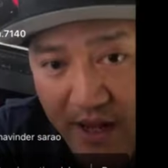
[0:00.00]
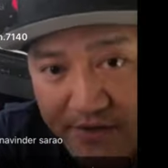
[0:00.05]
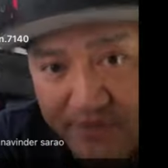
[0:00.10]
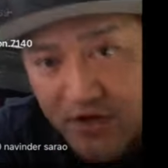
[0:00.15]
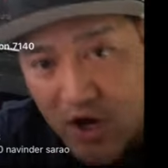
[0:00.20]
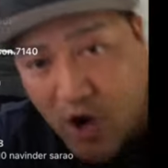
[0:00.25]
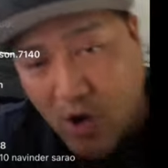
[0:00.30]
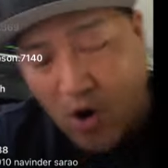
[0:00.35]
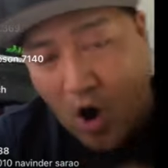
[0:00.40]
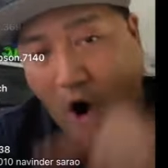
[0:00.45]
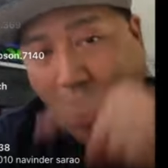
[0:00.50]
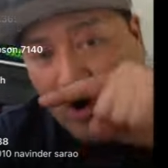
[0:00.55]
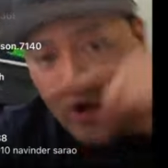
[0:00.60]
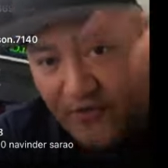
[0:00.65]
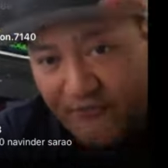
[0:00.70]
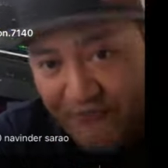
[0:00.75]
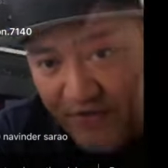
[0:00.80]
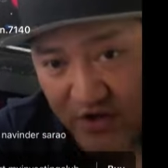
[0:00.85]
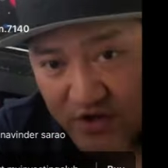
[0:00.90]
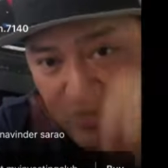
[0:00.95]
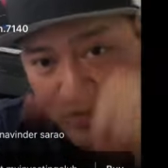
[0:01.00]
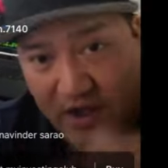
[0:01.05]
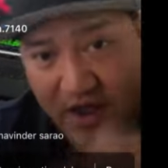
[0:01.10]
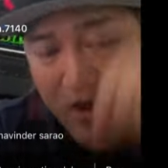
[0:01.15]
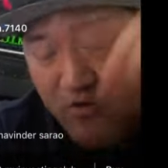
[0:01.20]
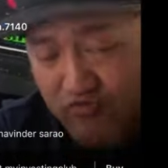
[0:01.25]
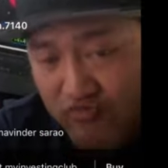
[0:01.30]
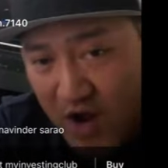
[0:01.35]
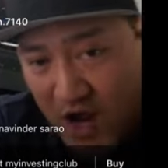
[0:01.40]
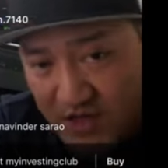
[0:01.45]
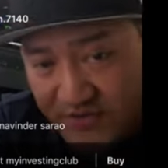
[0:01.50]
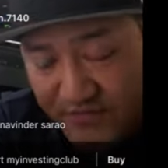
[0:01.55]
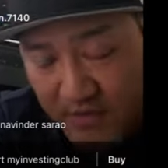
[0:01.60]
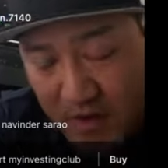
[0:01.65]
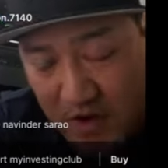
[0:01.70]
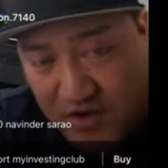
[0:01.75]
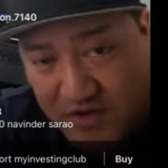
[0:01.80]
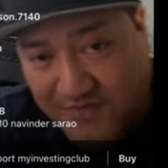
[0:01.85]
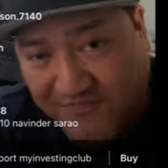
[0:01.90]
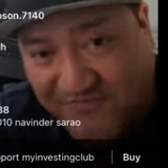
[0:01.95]
And so artificially, it
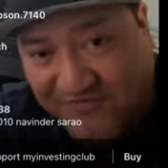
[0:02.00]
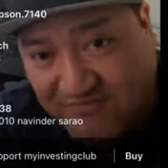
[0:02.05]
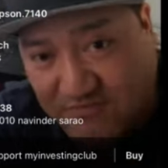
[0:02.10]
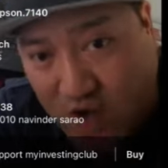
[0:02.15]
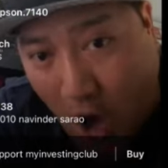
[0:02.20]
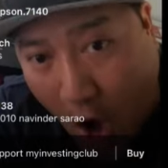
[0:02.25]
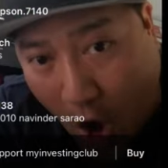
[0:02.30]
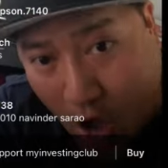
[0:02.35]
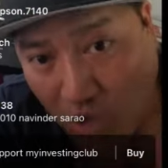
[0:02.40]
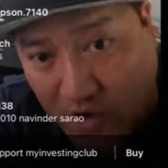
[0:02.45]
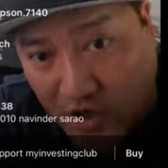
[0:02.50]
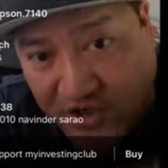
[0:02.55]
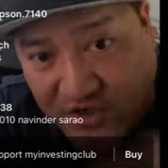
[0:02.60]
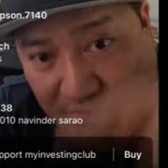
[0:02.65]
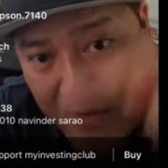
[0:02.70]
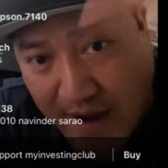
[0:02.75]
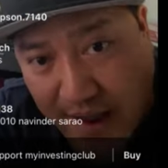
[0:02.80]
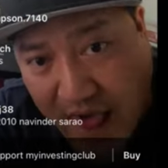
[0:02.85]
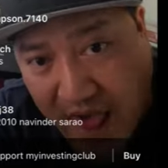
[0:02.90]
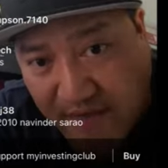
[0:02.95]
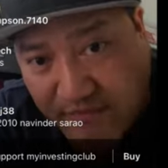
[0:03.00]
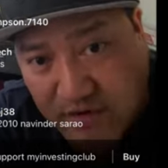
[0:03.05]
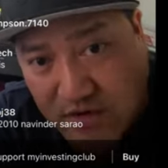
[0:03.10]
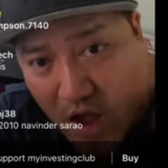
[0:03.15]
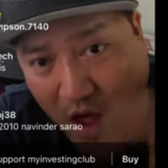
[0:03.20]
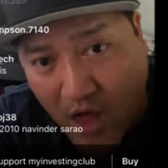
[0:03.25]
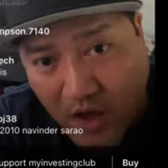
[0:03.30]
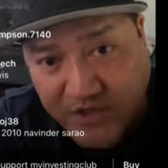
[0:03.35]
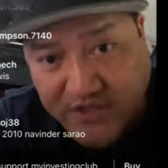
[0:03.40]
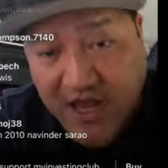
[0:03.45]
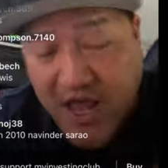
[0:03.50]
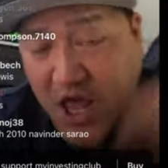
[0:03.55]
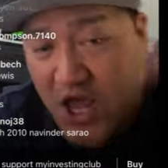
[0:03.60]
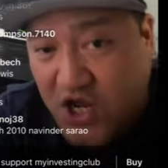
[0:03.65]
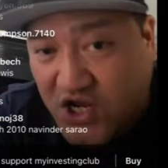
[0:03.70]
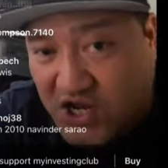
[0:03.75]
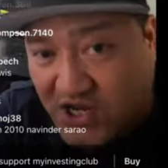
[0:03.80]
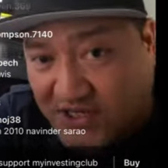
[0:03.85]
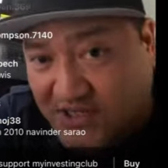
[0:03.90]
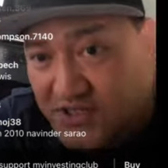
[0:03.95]
runs from a dollar to eleven dollars
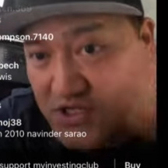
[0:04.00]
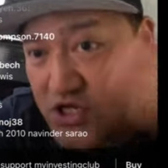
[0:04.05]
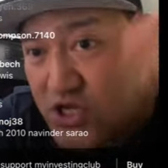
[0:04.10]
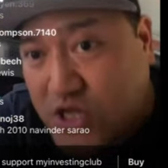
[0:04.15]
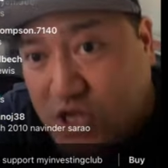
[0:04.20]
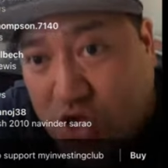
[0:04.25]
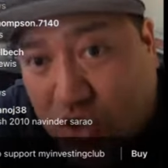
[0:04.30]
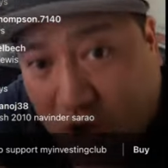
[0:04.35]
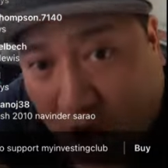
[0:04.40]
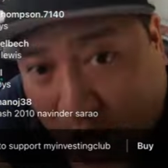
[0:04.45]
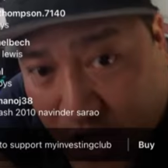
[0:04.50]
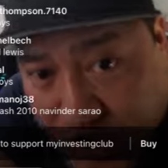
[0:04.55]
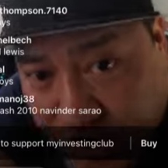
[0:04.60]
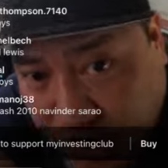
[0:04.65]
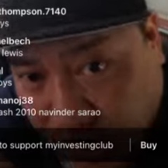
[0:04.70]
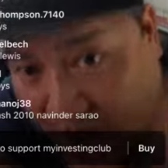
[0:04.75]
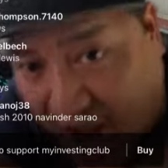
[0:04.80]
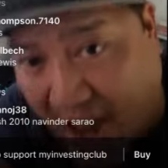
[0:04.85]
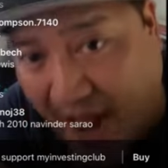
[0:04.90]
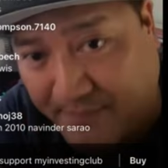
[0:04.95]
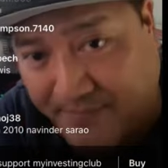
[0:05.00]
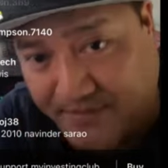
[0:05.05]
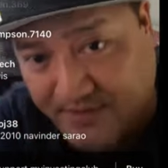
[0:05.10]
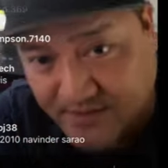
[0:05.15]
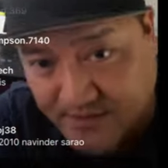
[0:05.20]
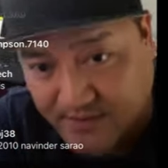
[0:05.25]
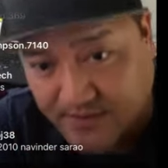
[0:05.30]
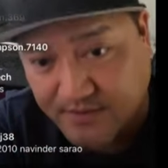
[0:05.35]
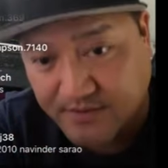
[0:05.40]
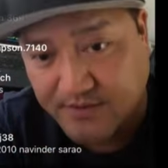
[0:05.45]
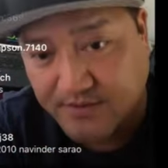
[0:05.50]
because you got trapped.